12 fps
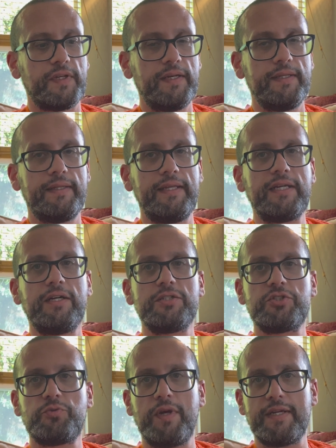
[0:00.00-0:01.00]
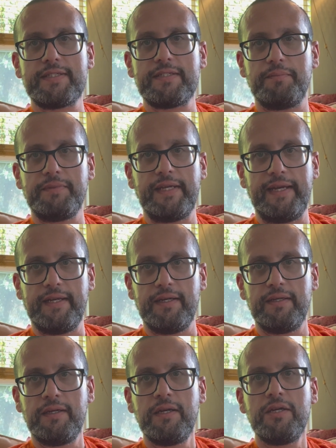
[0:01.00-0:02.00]
deconstruct some
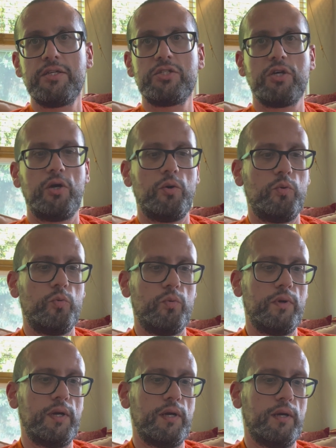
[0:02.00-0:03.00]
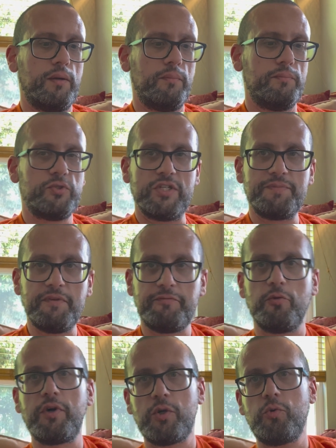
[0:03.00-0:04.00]
data. So just
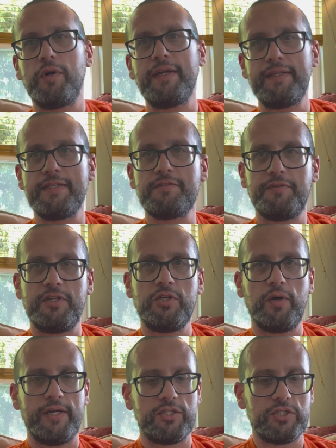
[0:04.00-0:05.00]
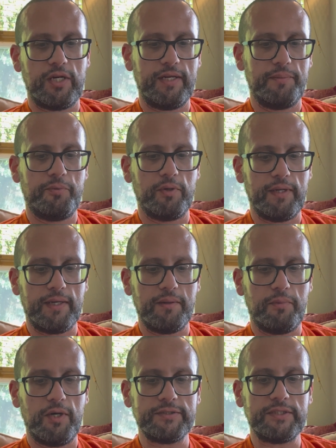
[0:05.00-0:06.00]
before recording this video, I saw that Book Like a
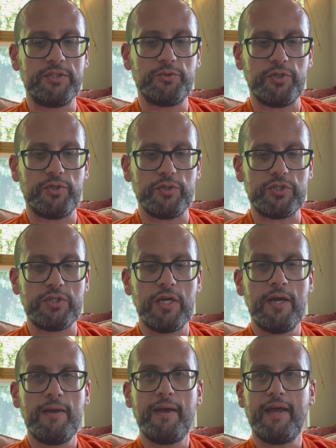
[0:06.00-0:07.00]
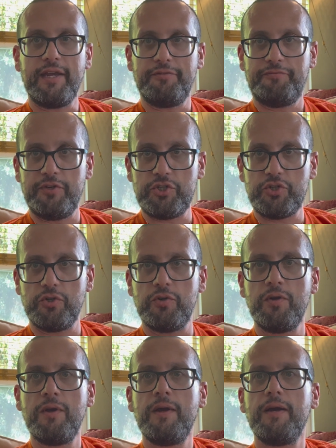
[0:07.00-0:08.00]
Boss introduced a feature
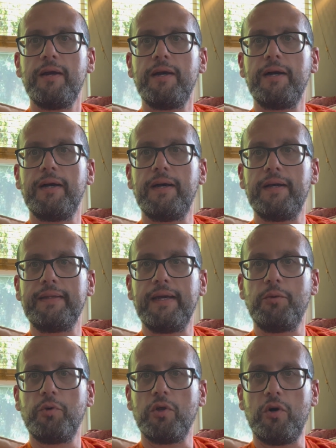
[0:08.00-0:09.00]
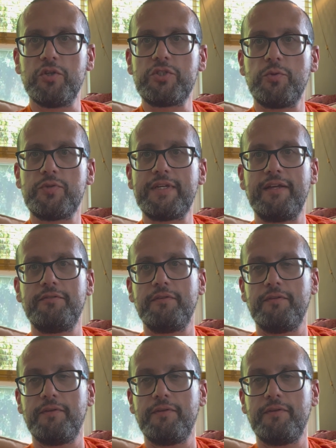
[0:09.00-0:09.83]
that will also send